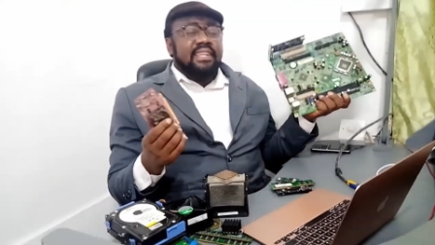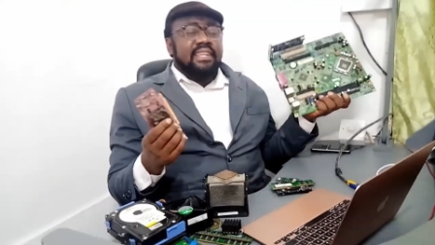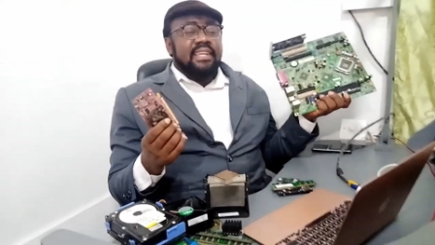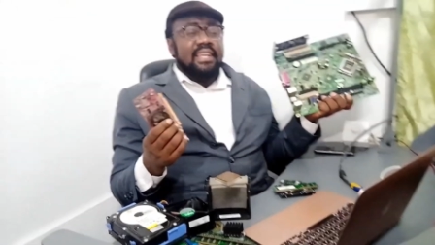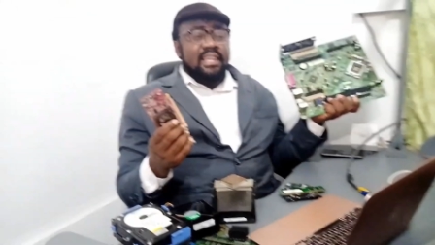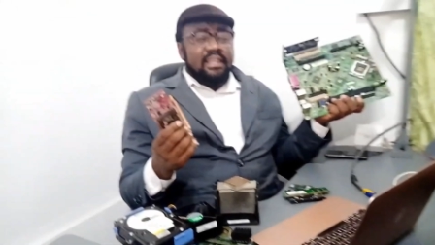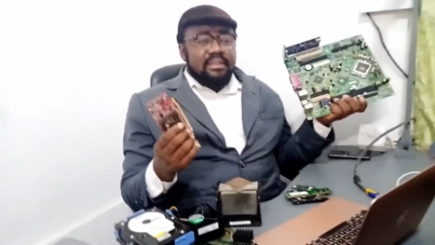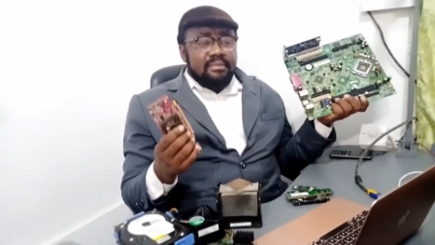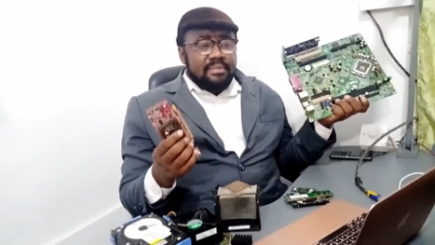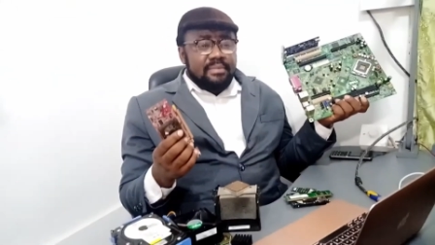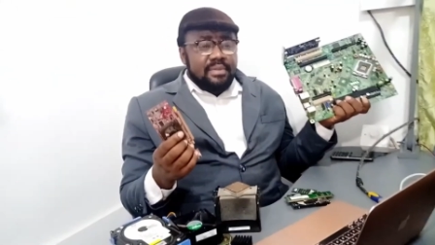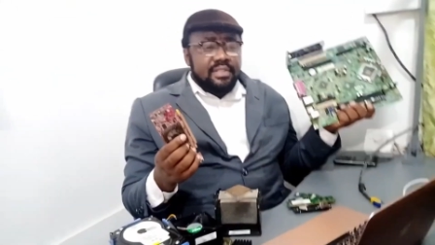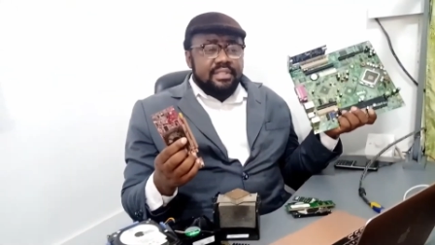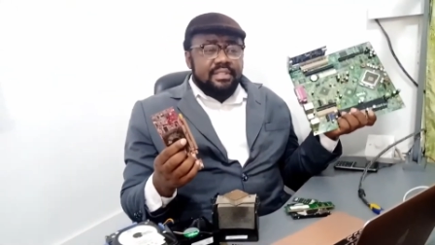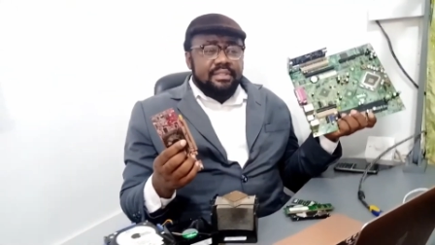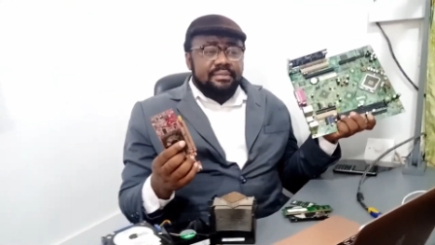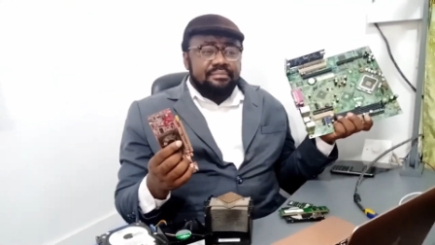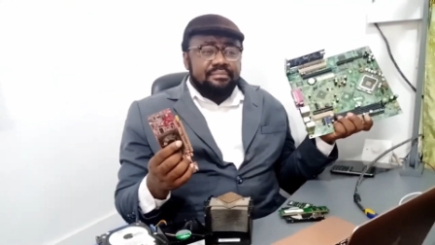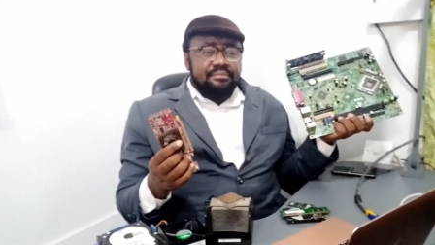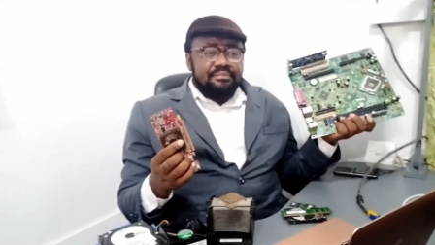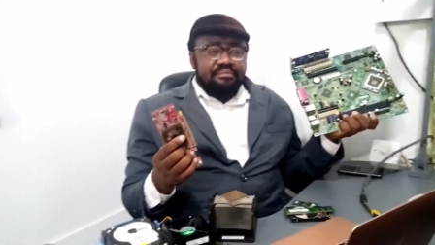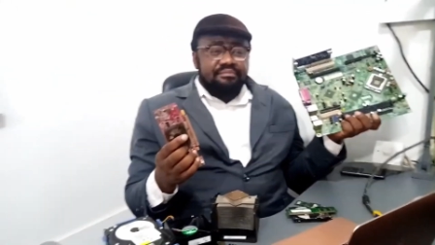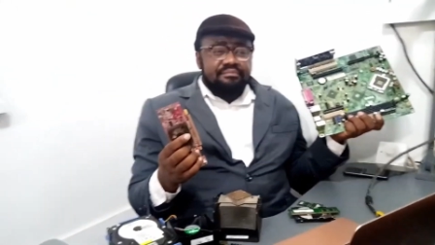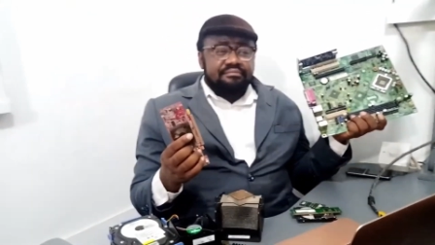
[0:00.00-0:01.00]
games,
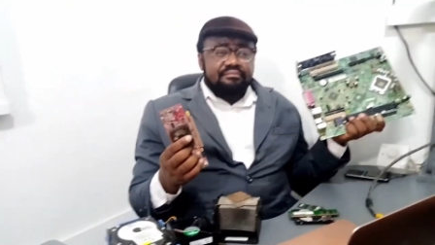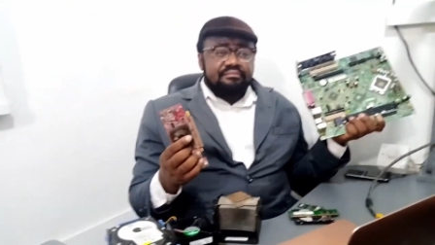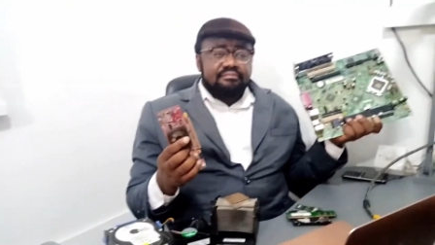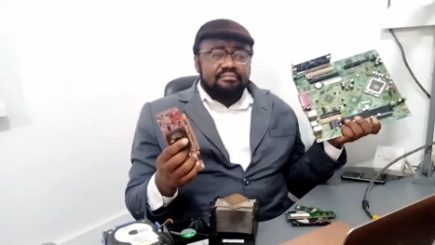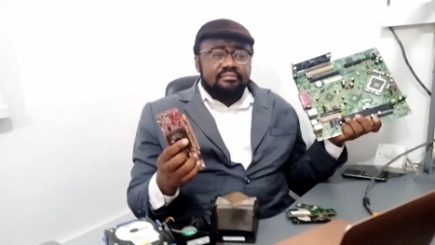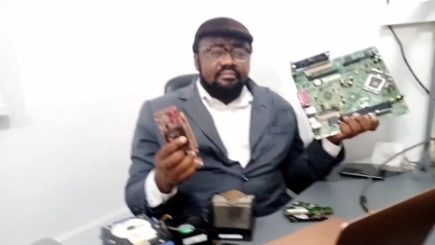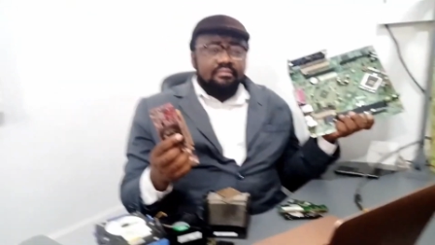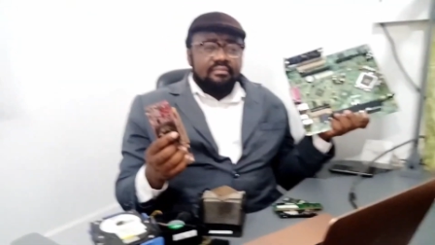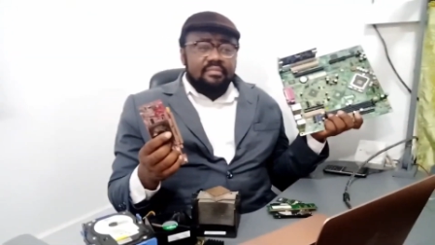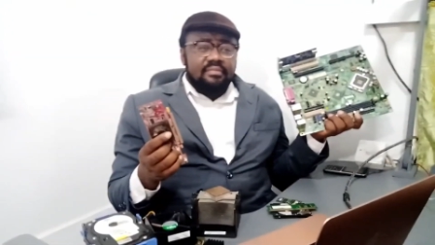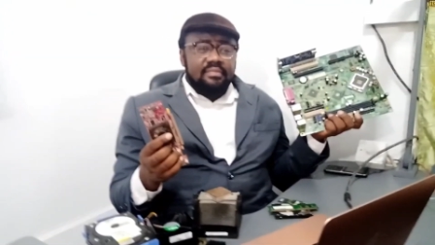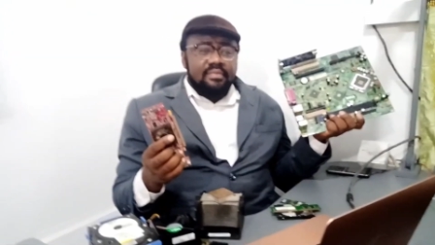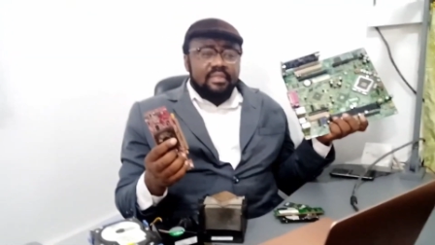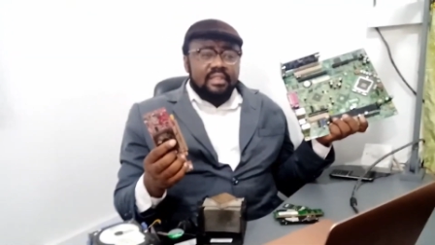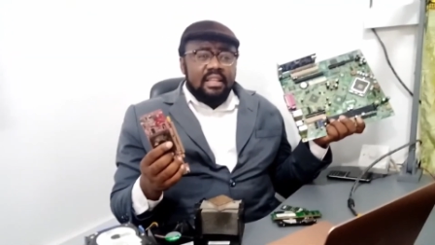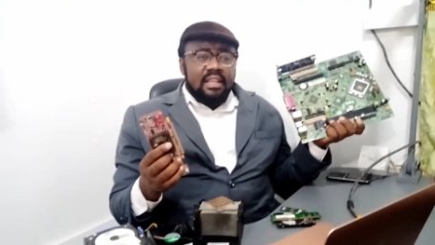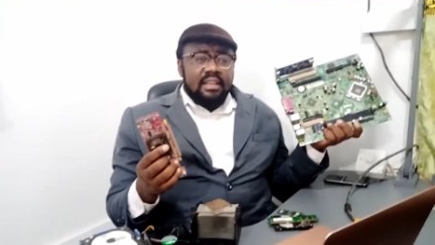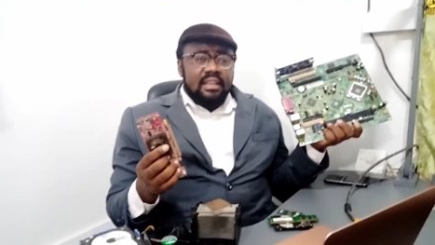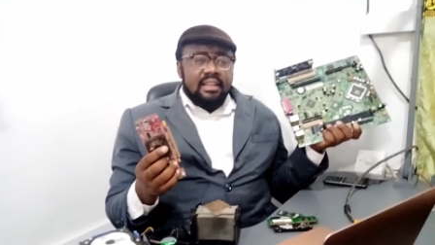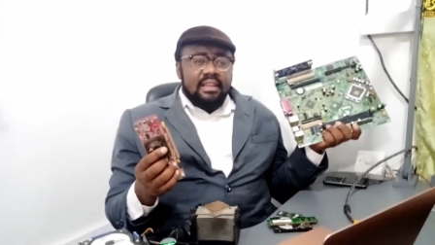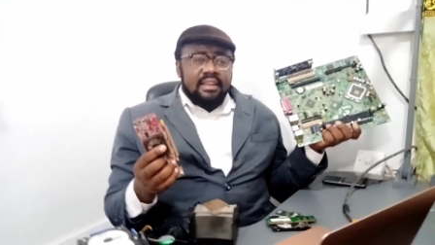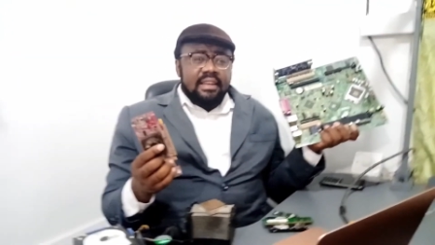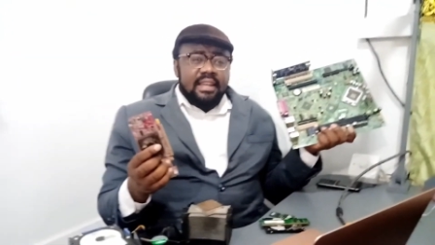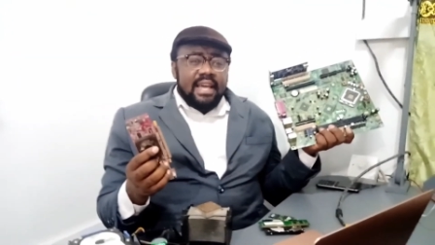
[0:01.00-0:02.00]

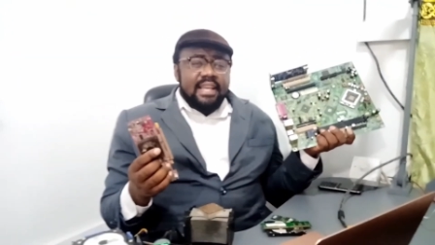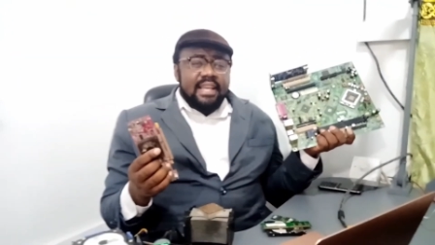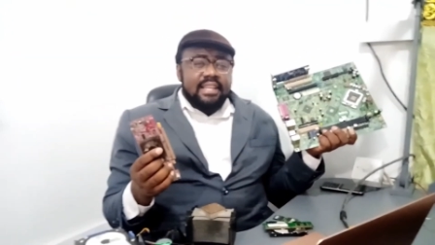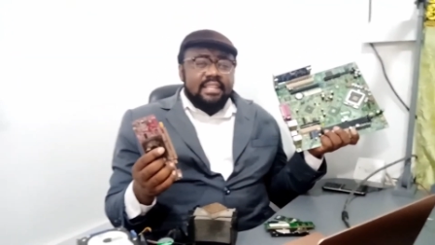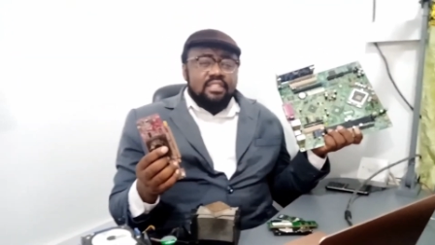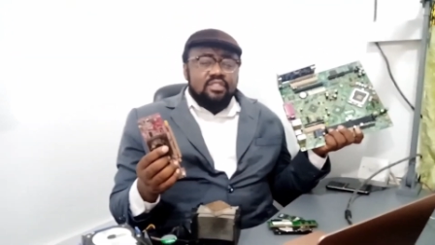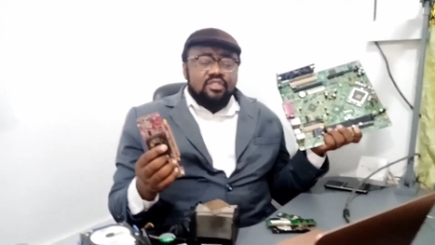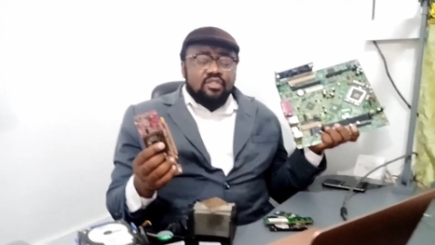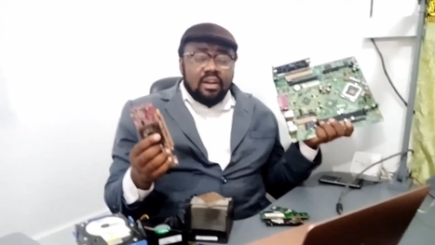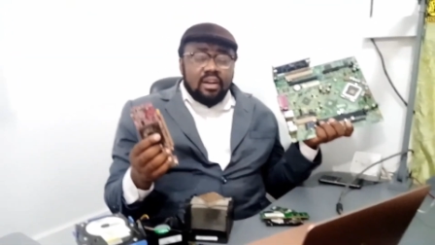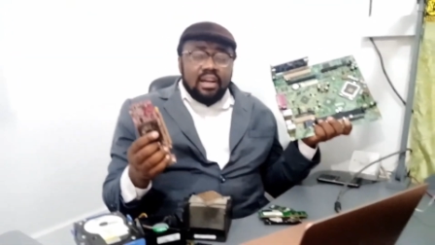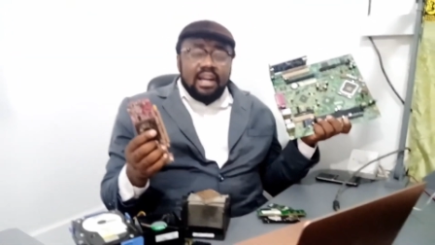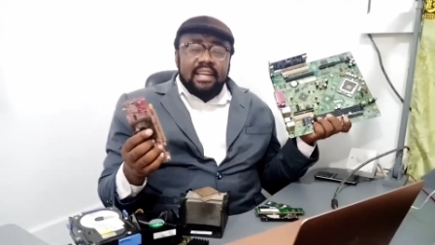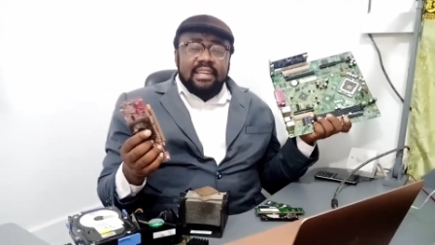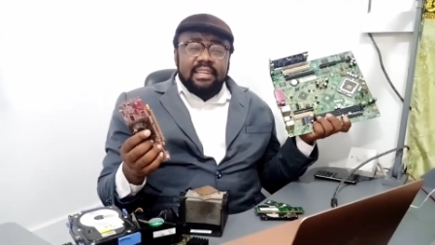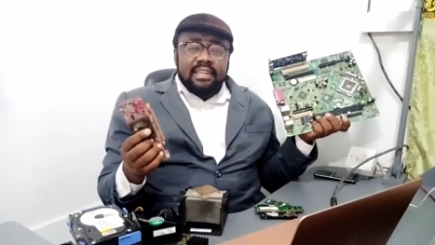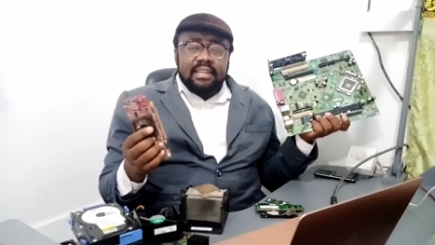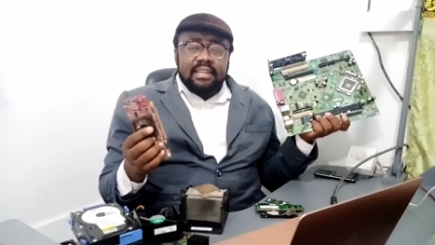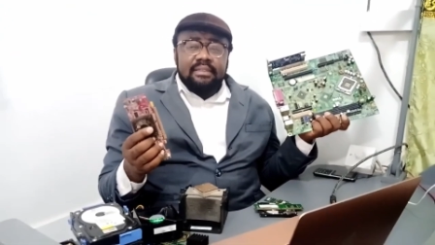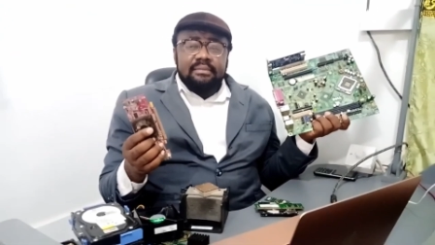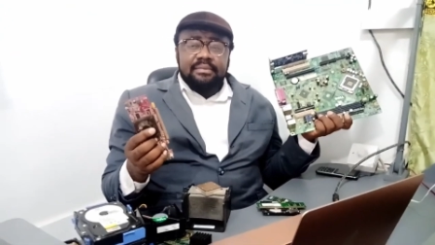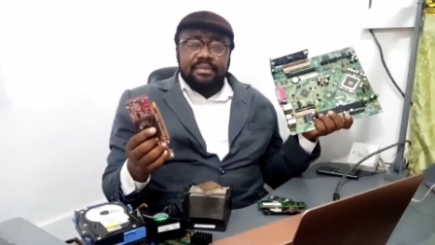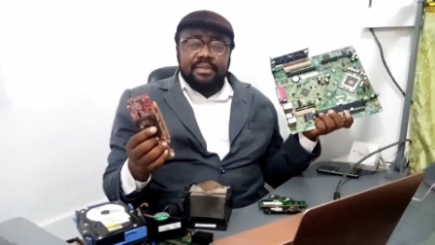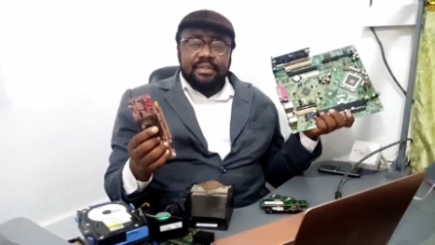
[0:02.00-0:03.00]
like soccer
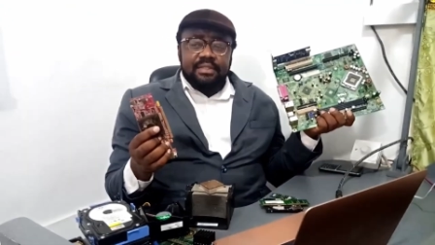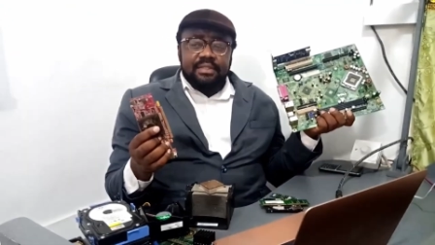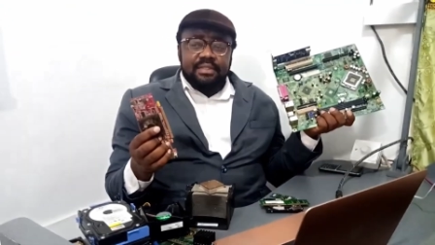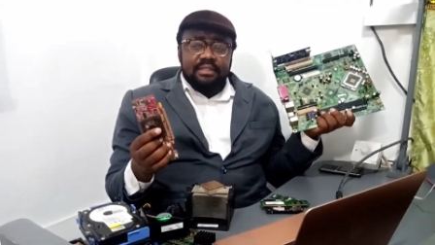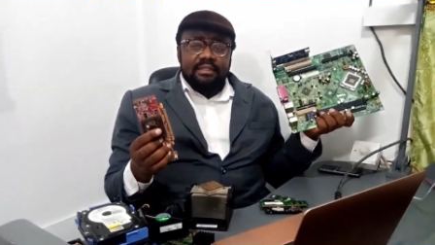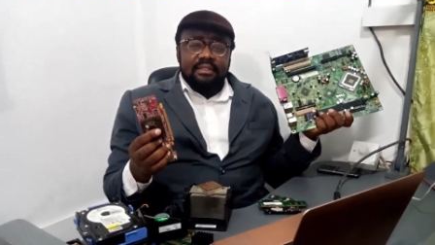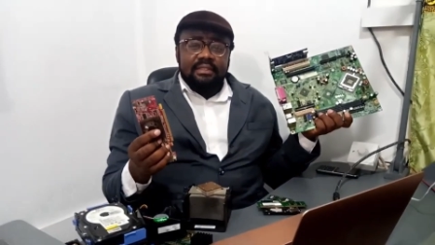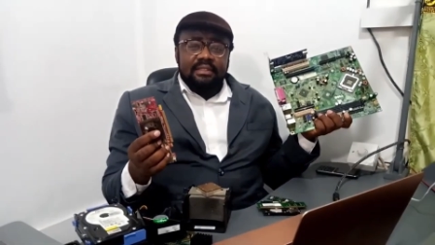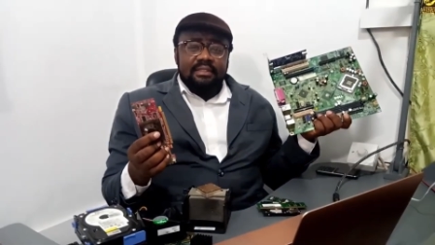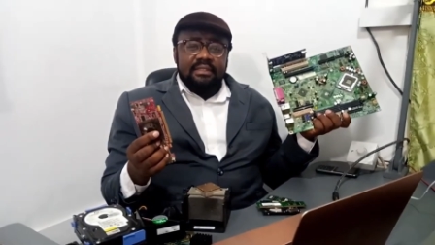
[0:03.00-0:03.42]
games,